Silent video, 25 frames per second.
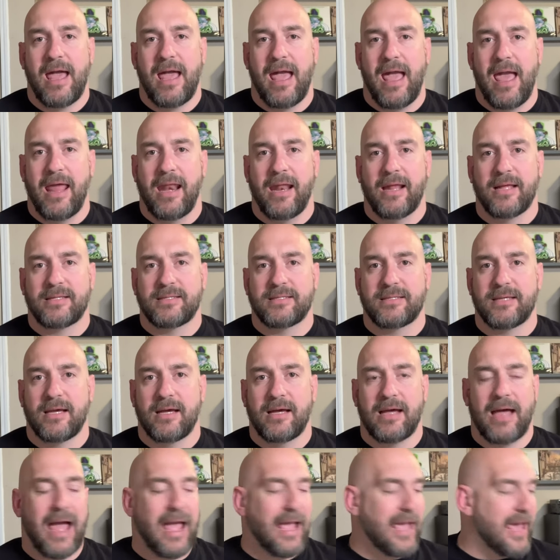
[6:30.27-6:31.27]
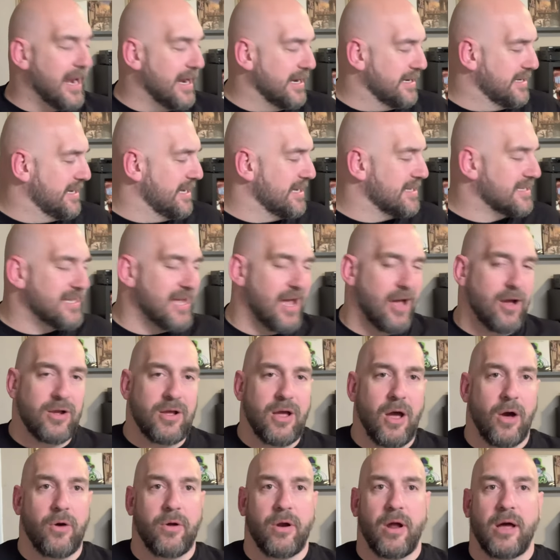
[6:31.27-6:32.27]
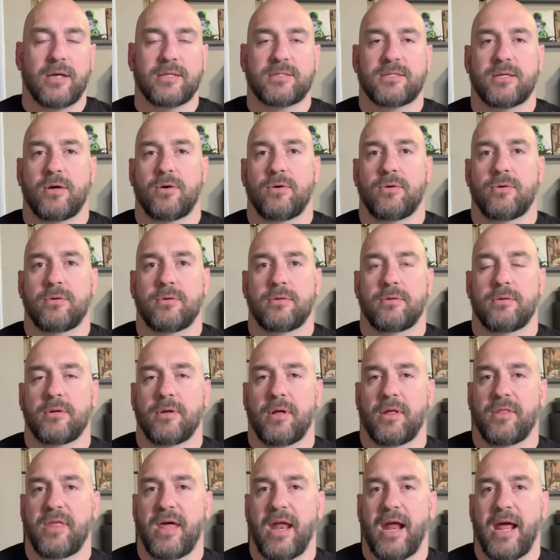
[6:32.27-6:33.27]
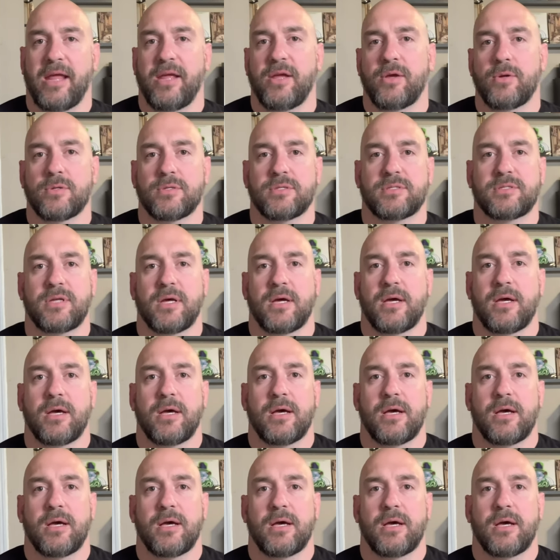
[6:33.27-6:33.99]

And it's I got a discount code also that I used.